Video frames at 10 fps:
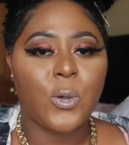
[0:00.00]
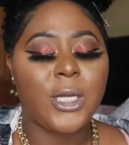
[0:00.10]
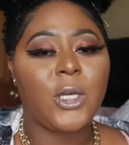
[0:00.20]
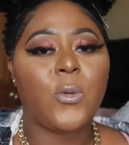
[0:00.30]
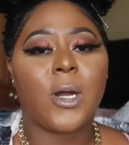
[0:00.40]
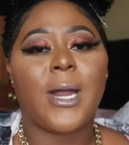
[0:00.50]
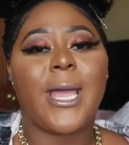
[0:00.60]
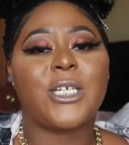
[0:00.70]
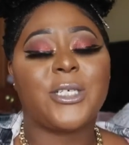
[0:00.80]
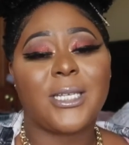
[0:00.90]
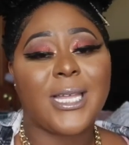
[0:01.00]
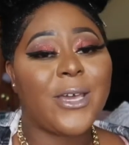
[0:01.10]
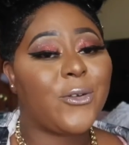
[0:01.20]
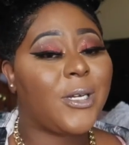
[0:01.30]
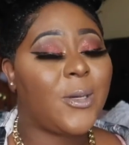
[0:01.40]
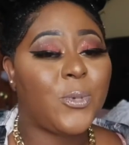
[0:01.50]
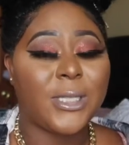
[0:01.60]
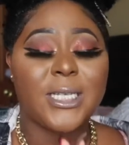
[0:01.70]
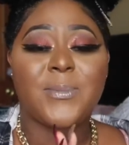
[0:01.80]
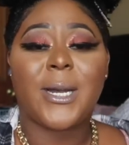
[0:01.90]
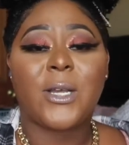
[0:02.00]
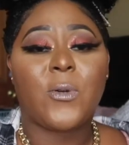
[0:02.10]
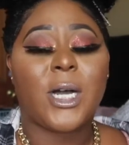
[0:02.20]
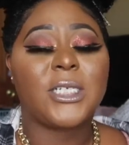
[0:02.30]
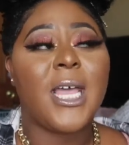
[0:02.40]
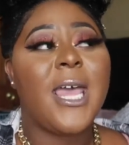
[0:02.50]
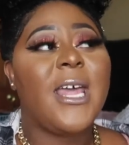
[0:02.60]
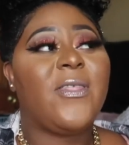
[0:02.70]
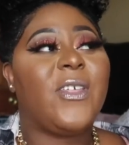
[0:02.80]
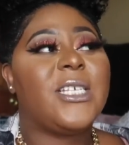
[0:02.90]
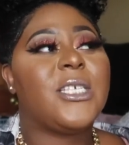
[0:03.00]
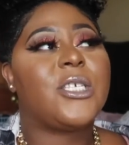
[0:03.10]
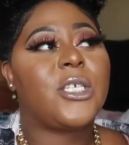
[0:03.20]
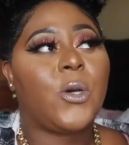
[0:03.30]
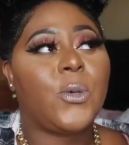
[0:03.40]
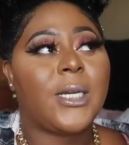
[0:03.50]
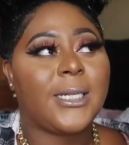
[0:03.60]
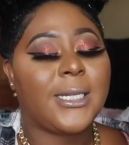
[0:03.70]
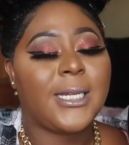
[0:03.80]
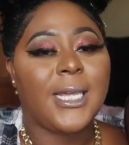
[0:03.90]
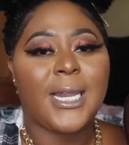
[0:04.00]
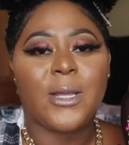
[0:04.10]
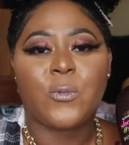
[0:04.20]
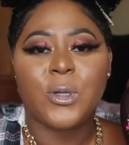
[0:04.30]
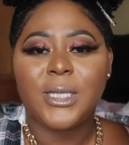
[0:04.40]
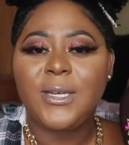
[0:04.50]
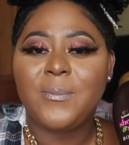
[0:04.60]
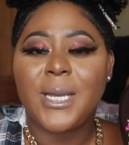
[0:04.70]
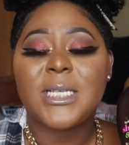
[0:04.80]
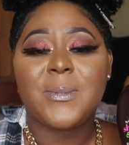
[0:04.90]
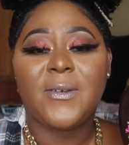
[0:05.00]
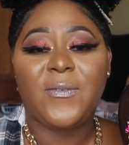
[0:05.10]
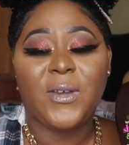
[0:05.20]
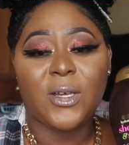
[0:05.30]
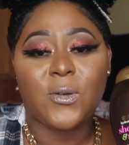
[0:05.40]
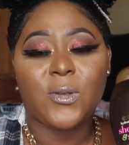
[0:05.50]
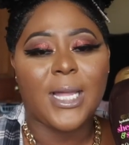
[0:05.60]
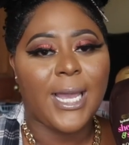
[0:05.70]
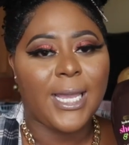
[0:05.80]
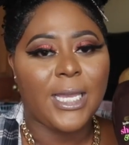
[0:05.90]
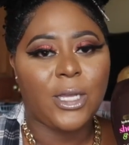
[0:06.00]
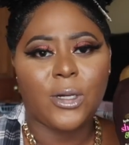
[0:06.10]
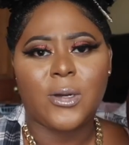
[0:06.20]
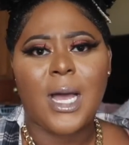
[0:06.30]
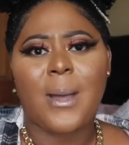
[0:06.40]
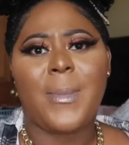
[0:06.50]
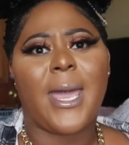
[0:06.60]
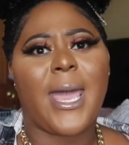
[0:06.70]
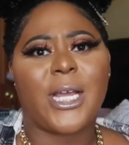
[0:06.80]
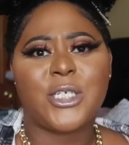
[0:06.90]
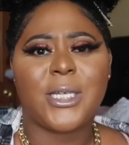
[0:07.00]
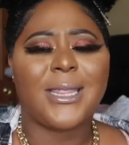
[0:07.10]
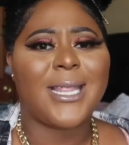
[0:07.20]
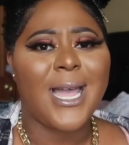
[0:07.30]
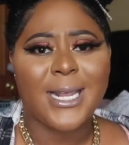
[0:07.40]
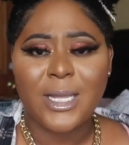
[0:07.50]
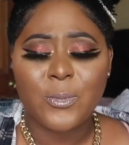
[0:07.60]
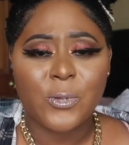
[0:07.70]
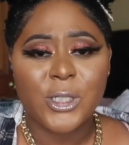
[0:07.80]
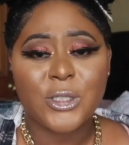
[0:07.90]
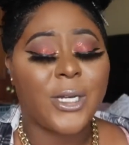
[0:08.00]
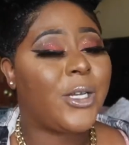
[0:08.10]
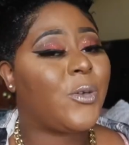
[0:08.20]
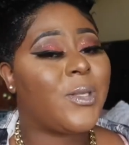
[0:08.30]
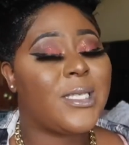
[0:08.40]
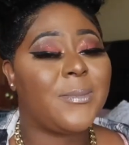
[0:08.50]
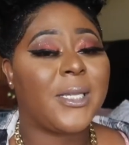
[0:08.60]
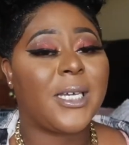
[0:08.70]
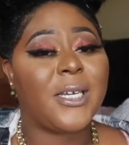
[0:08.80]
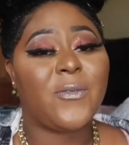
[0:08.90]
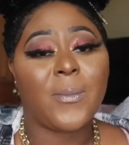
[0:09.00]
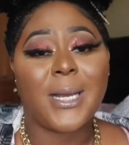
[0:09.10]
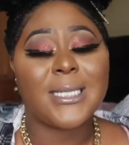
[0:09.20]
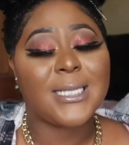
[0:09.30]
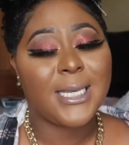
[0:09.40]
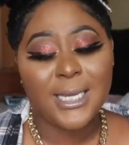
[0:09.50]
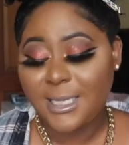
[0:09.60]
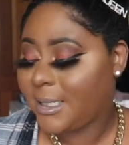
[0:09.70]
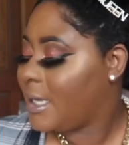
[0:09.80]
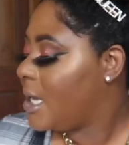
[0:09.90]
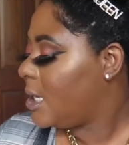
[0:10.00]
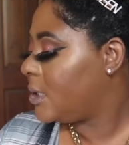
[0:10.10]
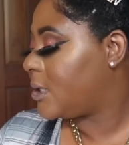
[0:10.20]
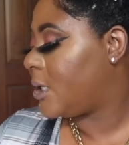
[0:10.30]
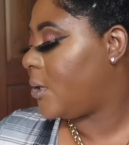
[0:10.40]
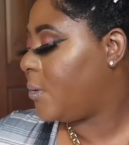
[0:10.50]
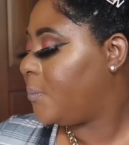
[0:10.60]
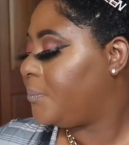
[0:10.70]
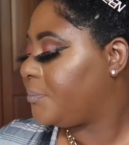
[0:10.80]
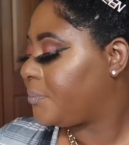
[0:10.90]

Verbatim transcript: when you are actually lathering up with this body wash. This is so good and it really makes me feel like, you know, I'm actually locking in moisture and doing something good for my skin. So